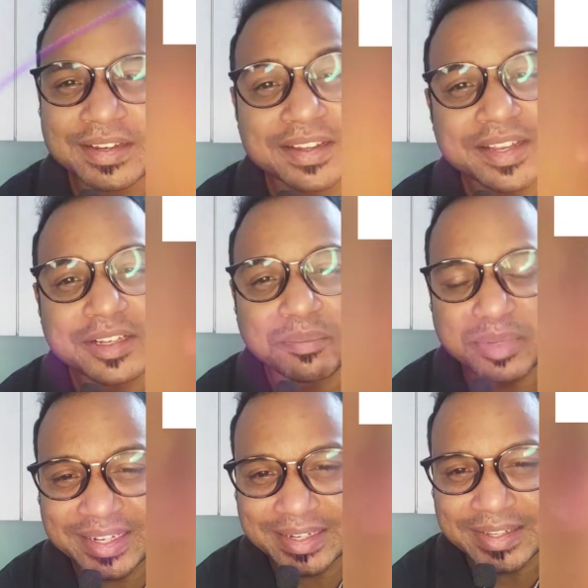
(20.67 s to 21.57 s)
learn it
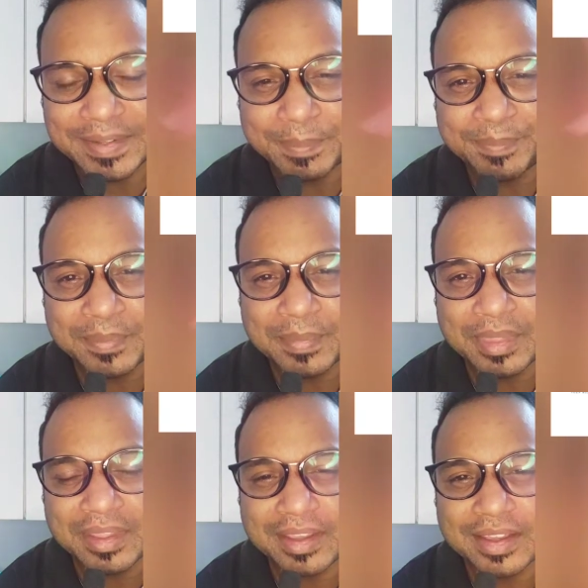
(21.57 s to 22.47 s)
completely
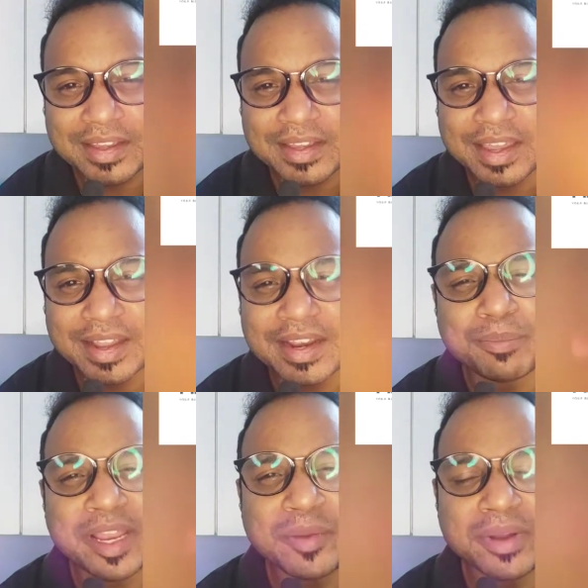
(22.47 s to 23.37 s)
and
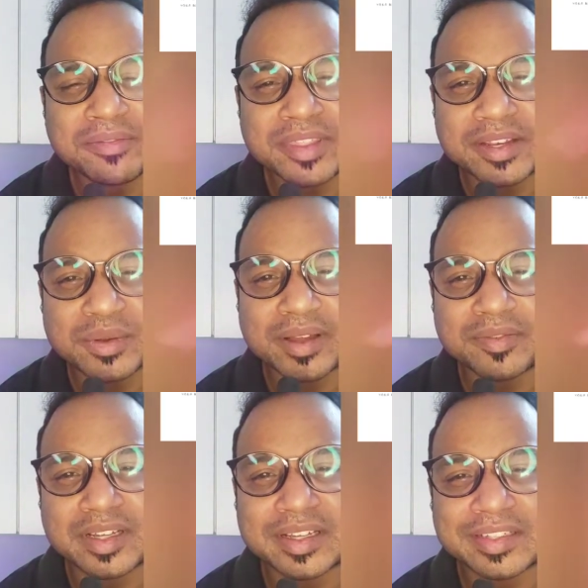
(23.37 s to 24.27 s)
apply whatever that you
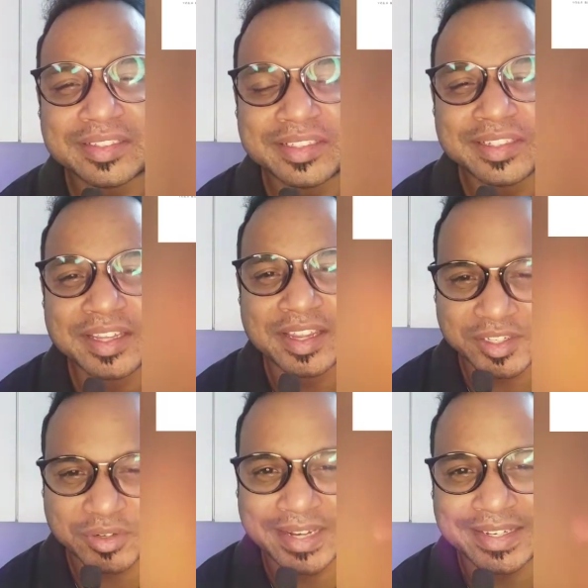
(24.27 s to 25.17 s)
have learned
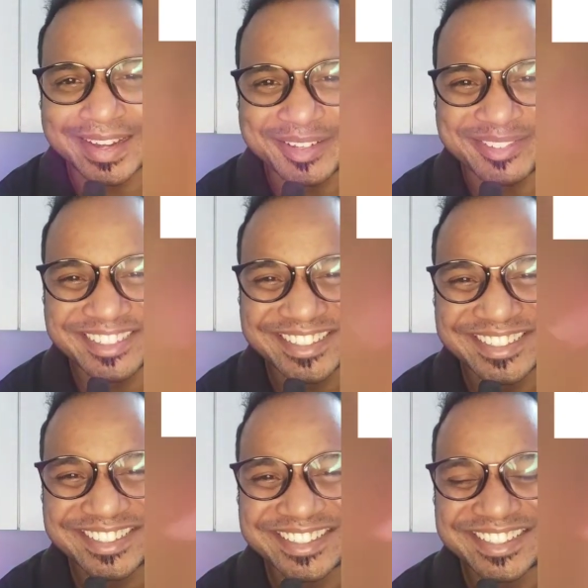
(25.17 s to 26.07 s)
in your daily life.
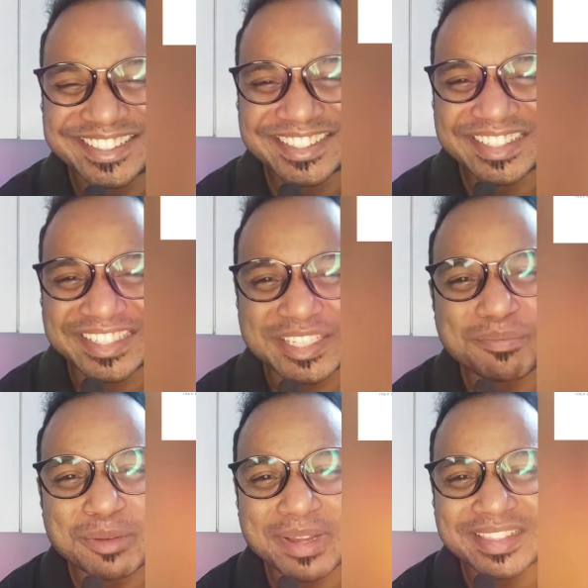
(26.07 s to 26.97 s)
A
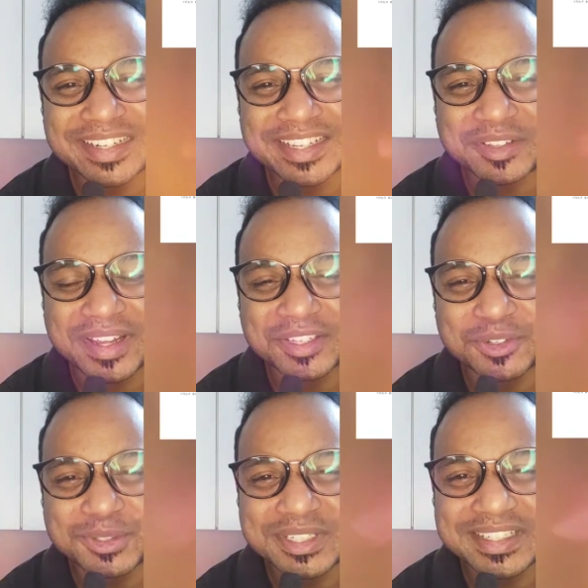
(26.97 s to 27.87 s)
simple mantra that you can
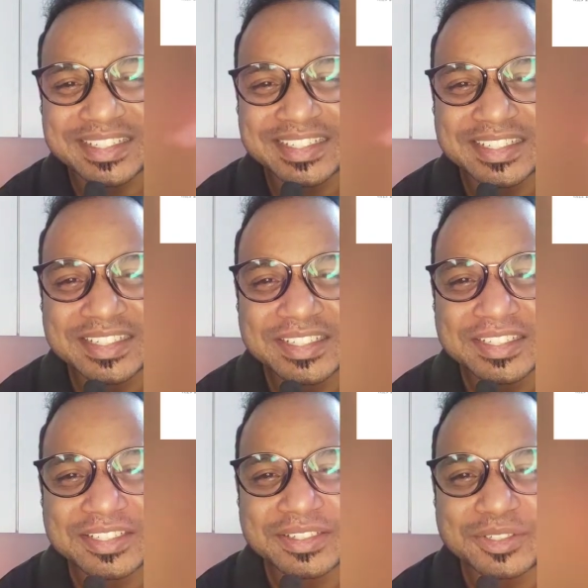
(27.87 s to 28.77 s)
use
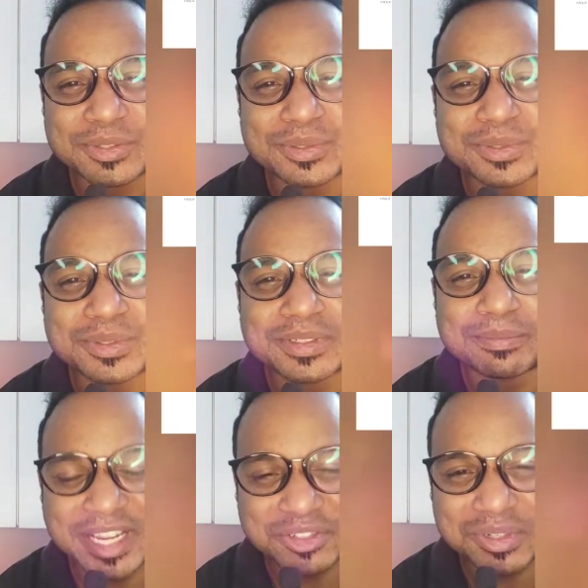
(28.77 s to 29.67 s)
to
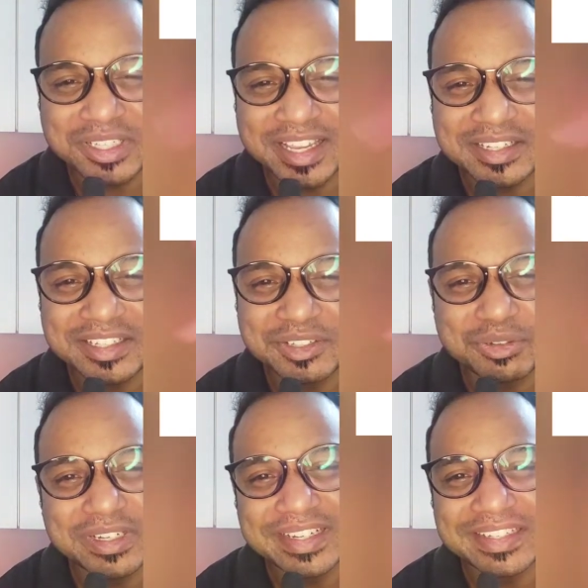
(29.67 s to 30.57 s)
make sure that
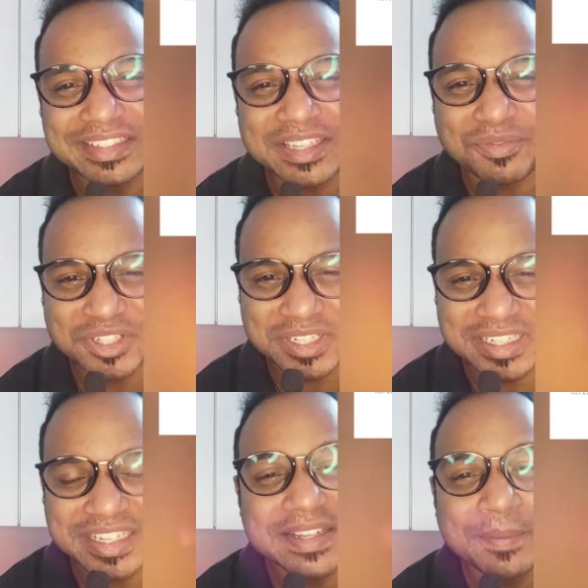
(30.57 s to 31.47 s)
you learn
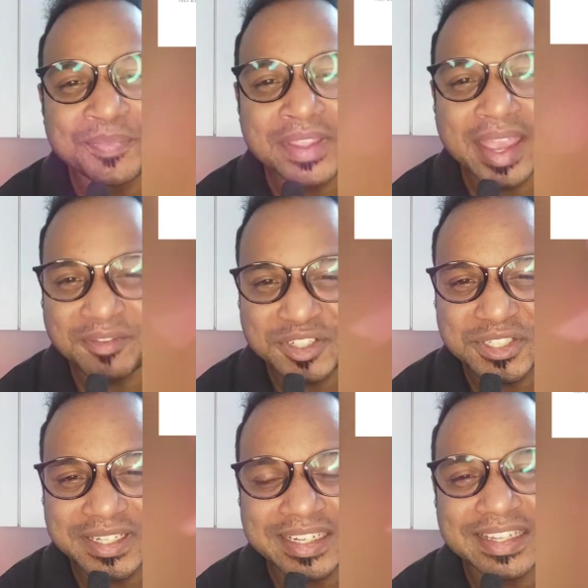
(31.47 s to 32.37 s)
sufficiently,
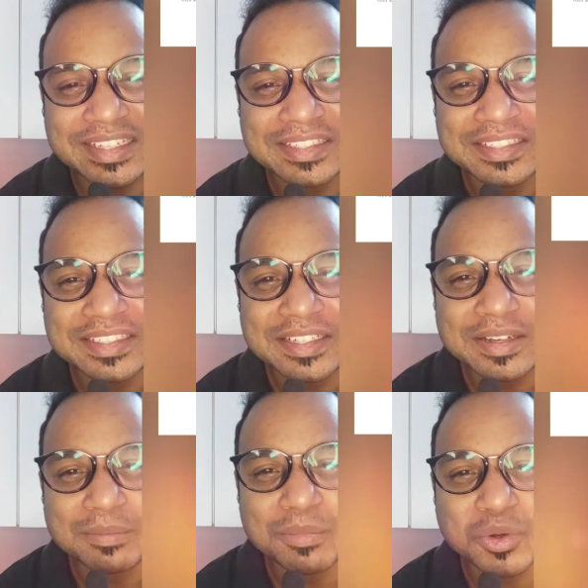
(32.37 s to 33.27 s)
efficiently,
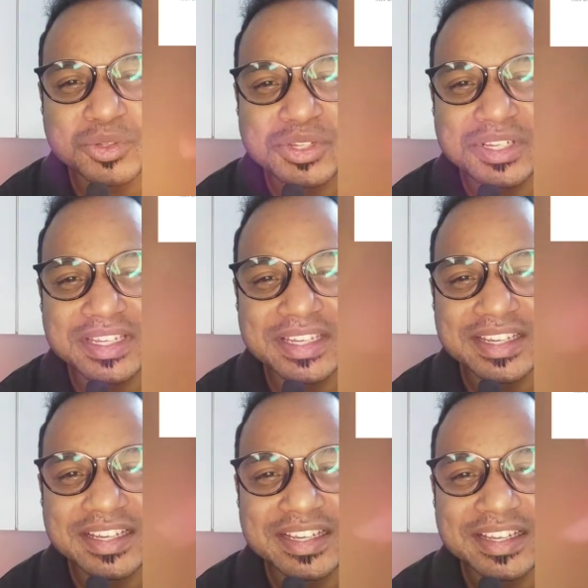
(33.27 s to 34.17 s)
most
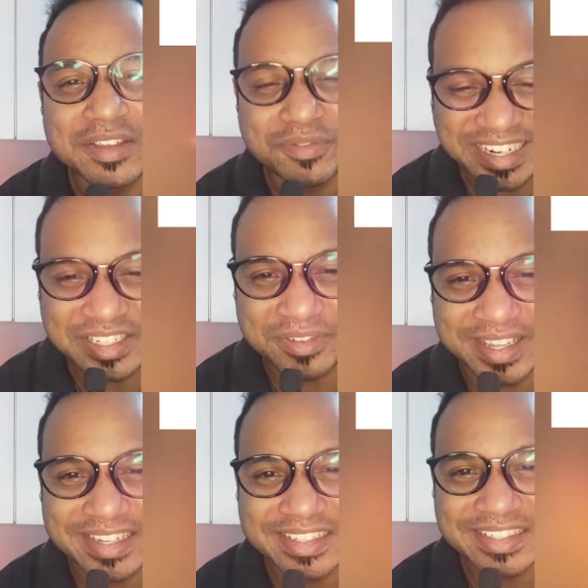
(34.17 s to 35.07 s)
effectively.